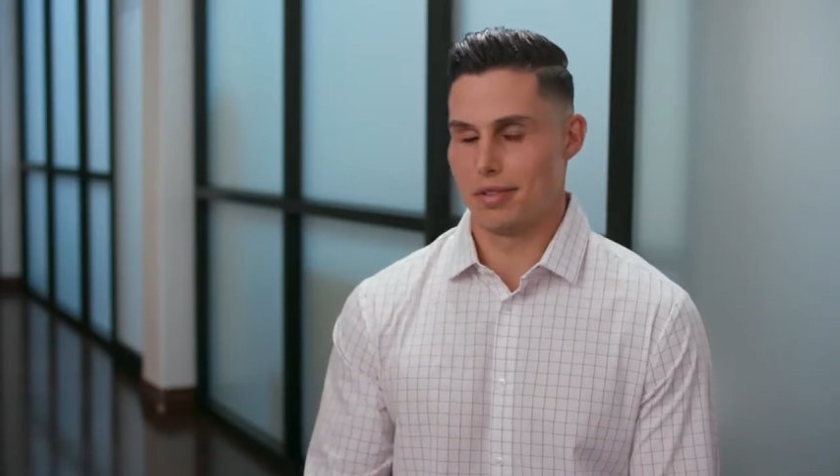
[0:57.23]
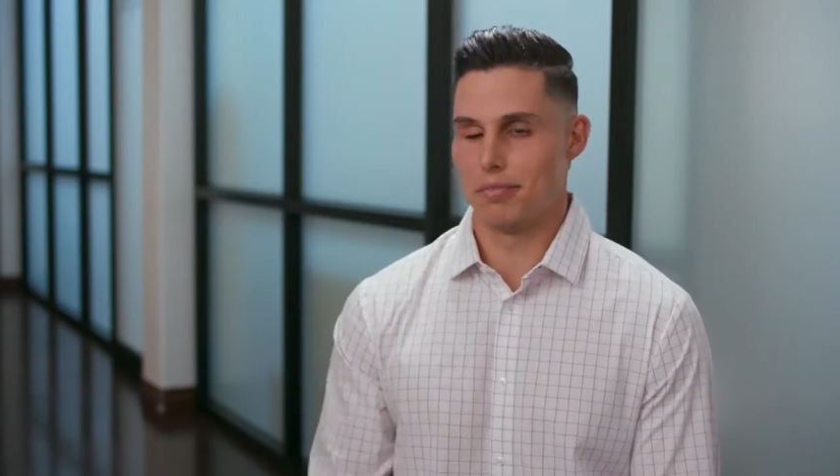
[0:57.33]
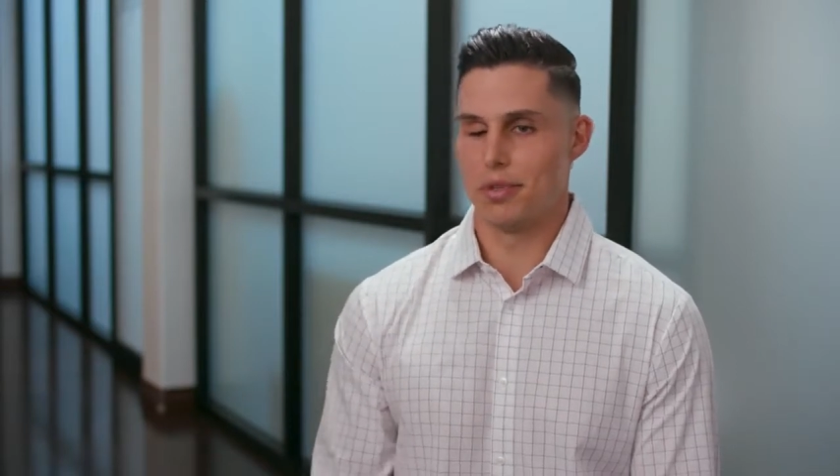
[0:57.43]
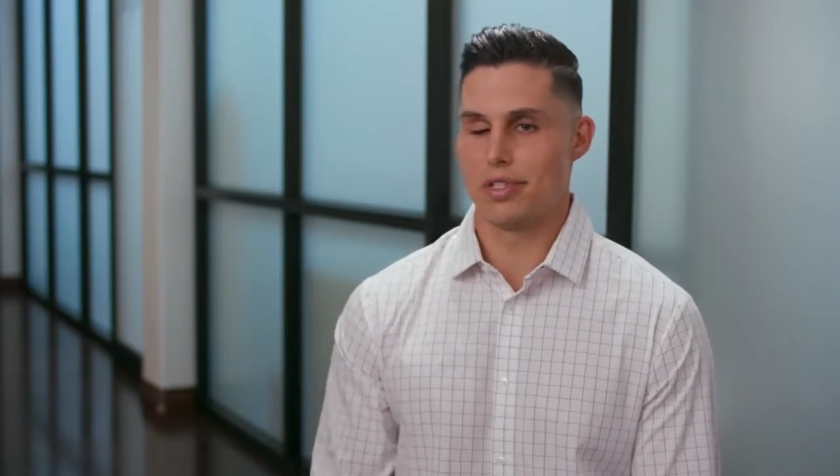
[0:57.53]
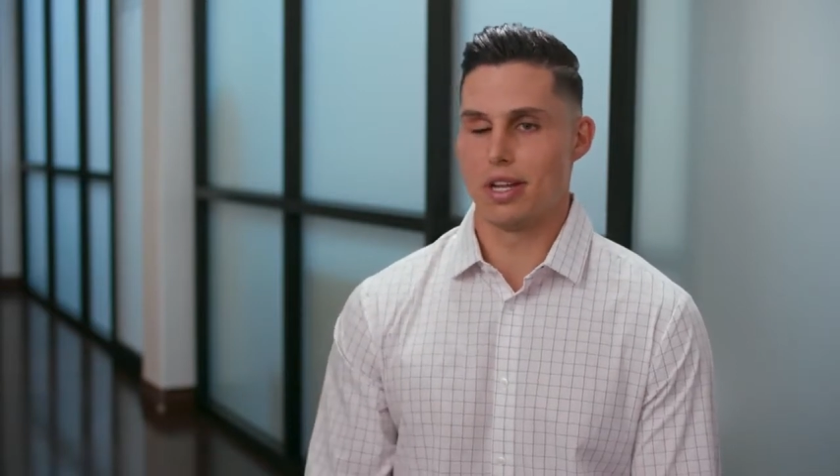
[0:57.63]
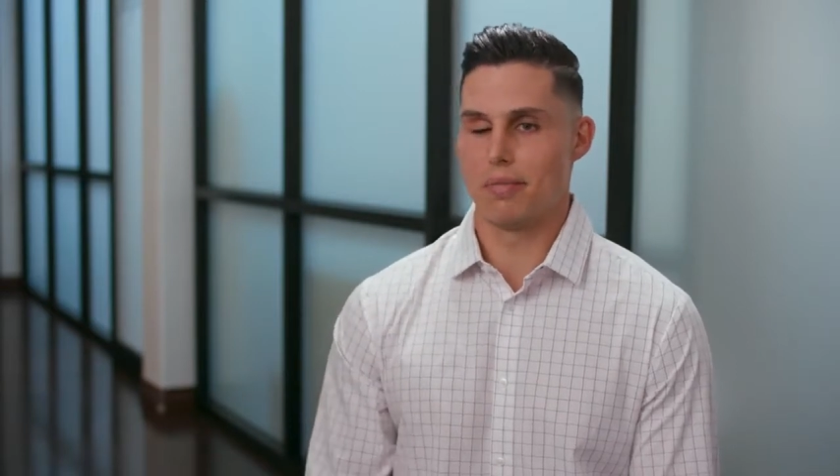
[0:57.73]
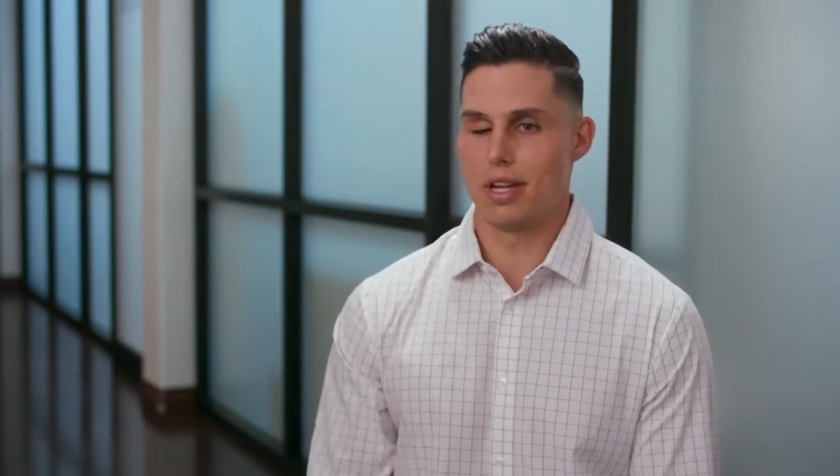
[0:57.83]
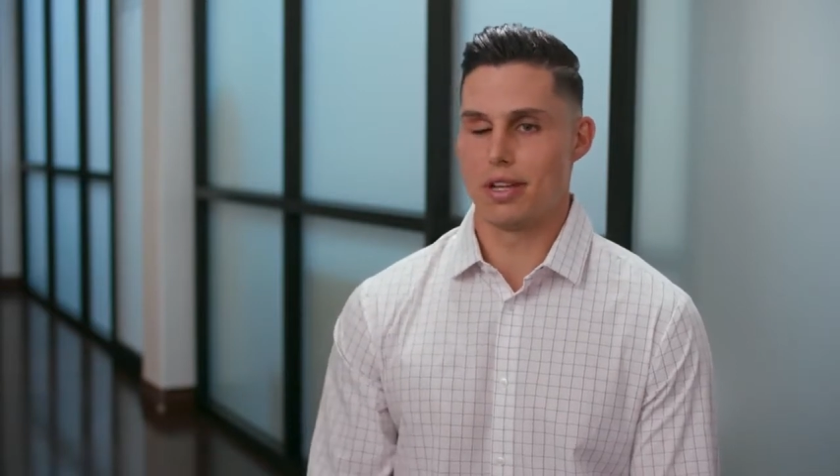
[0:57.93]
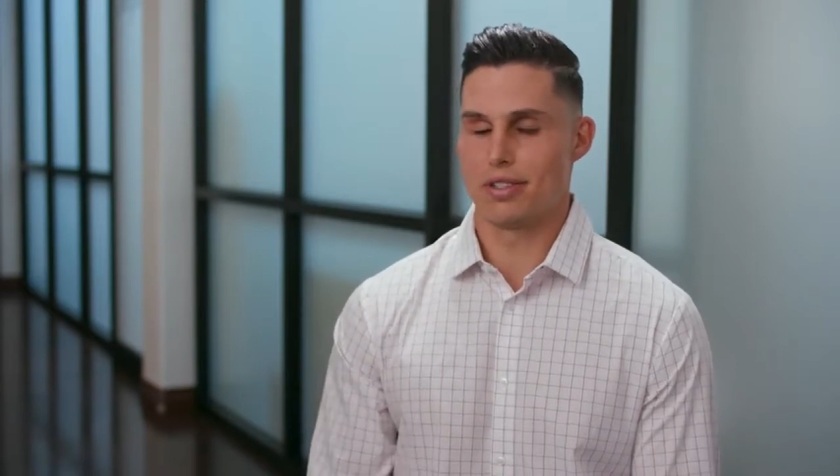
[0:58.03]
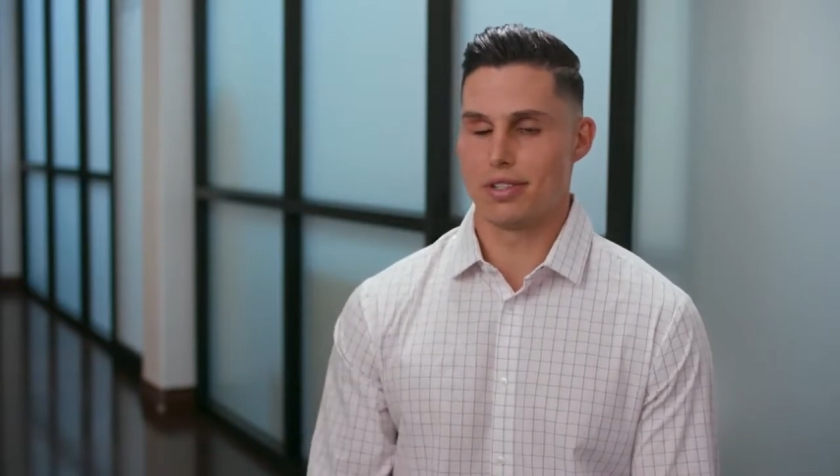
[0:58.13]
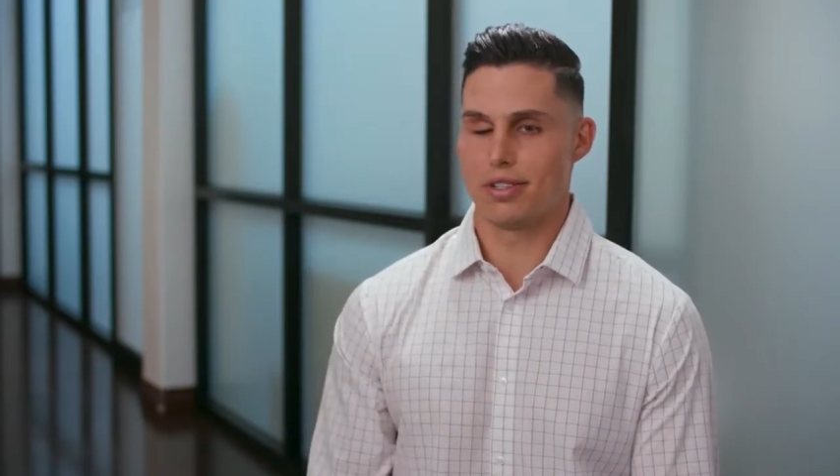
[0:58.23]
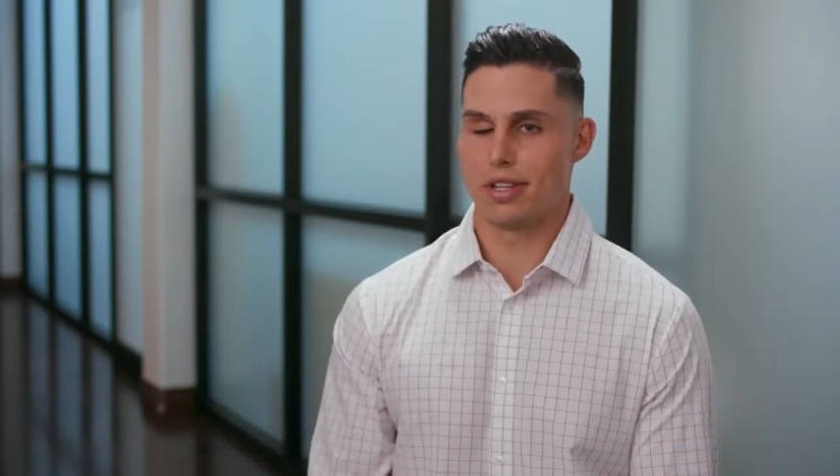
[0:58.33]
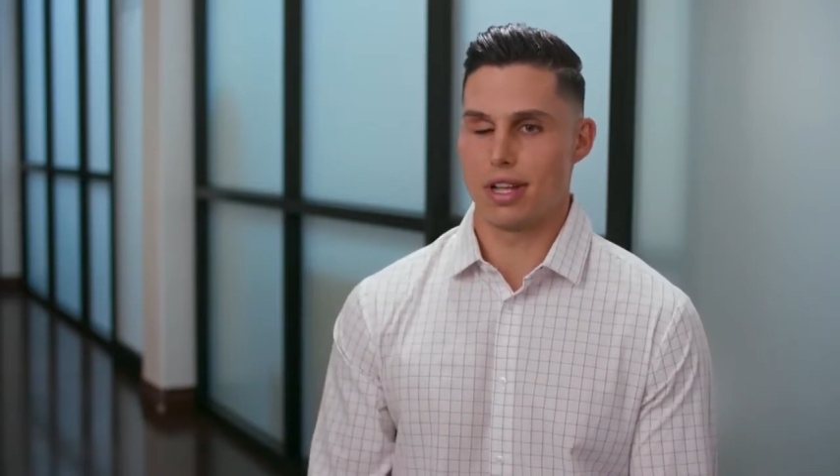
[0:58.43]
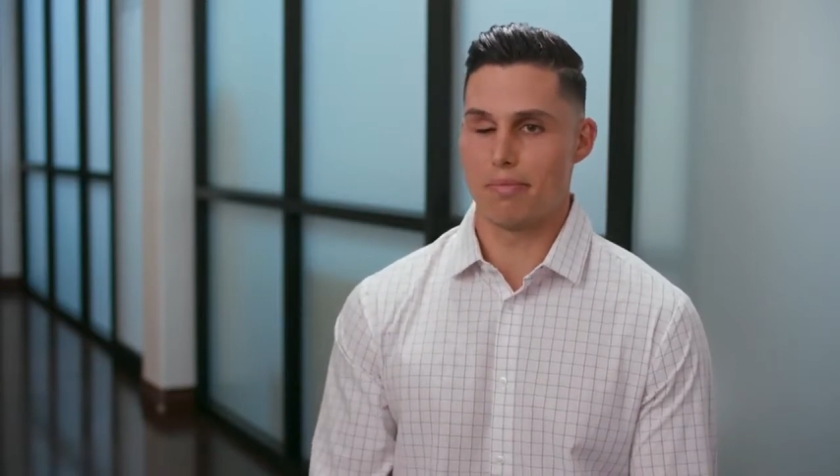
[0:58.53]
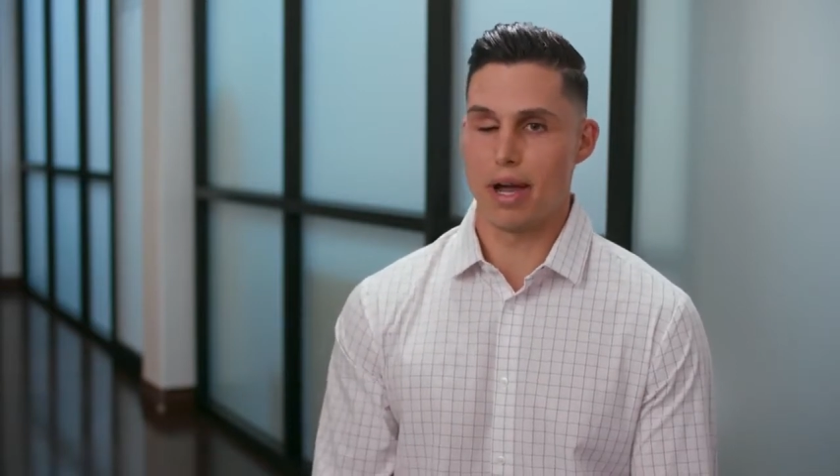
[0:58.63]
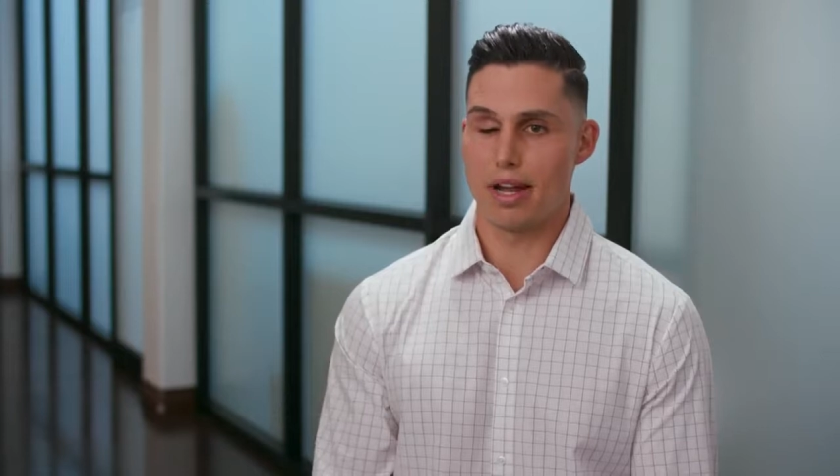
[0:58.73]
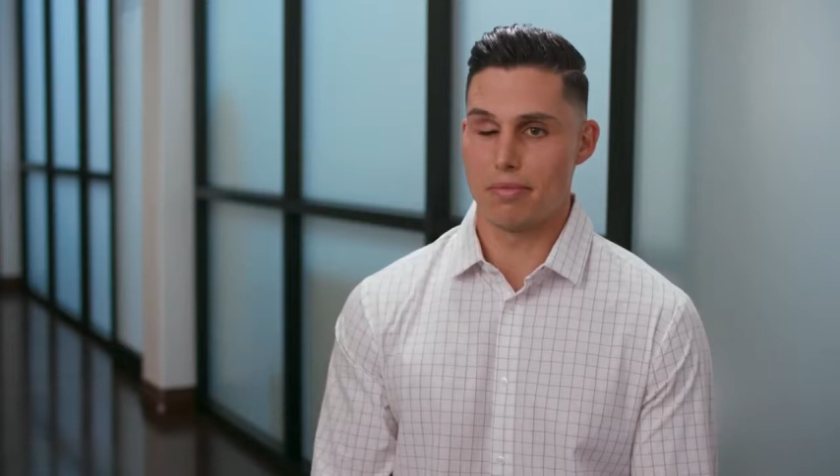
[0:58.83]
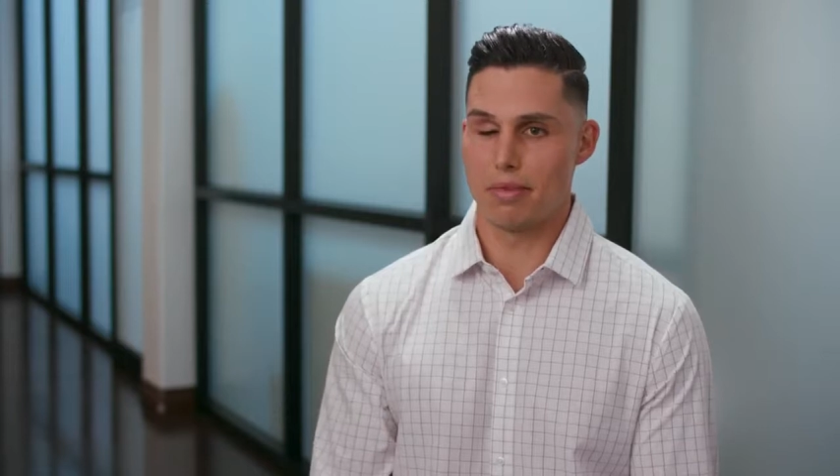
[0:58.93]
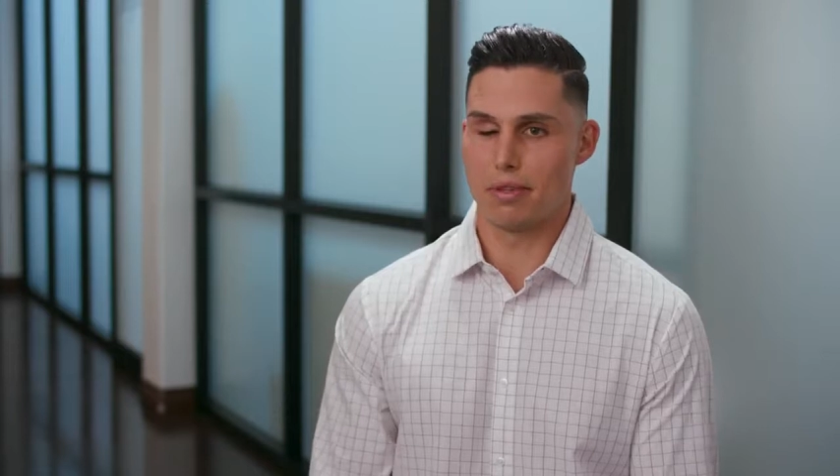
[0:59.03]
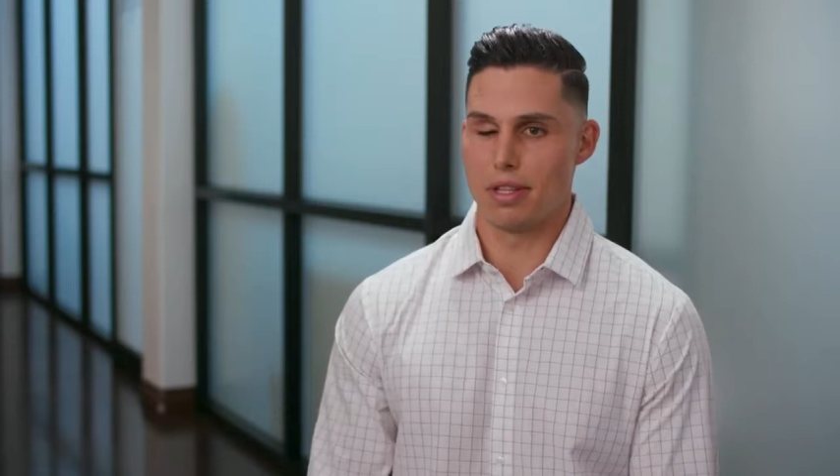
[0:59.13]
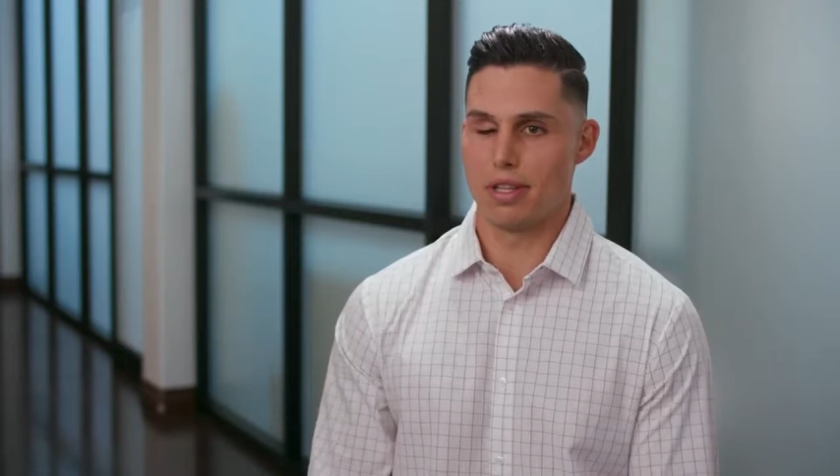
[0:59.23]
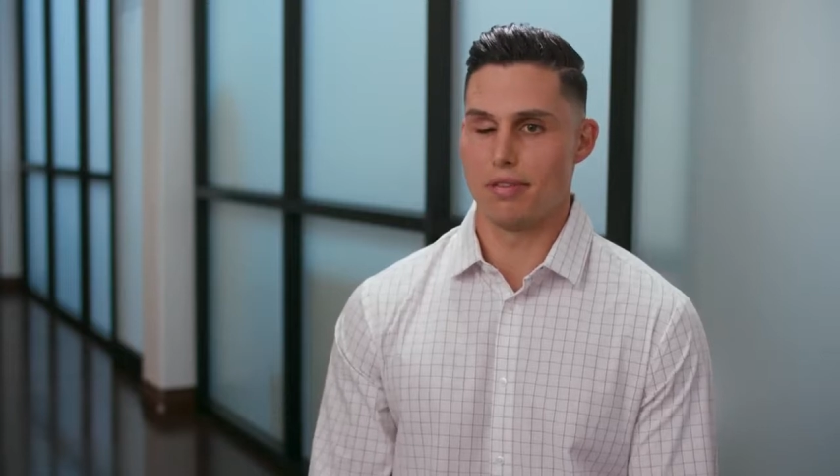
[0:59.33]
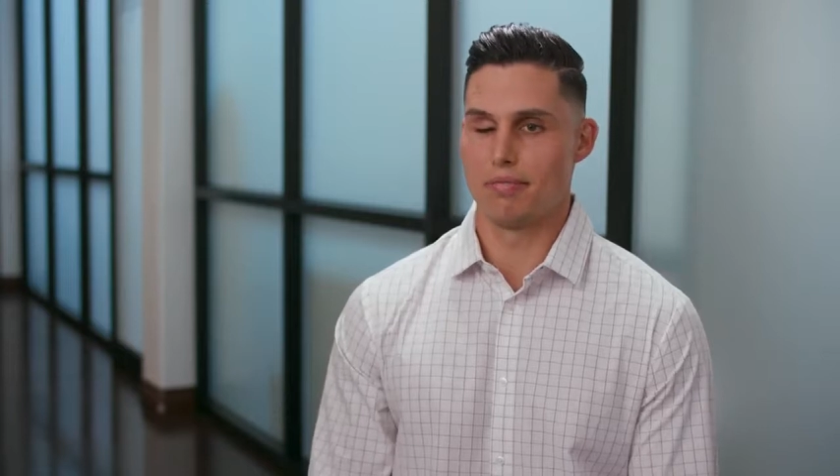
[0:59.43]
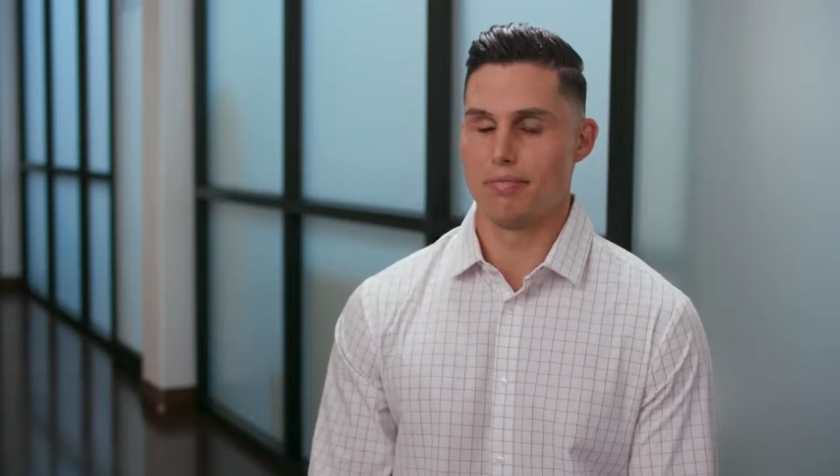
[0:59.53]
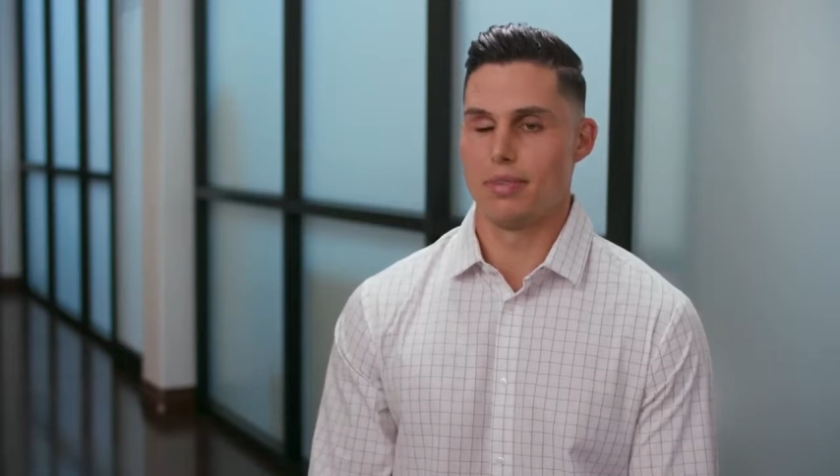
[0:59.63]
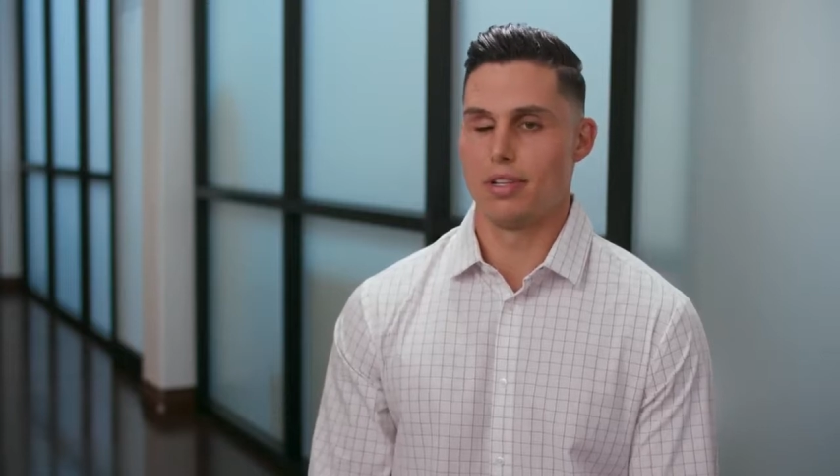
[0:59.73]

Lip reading: mood stabilizers, combining both of them,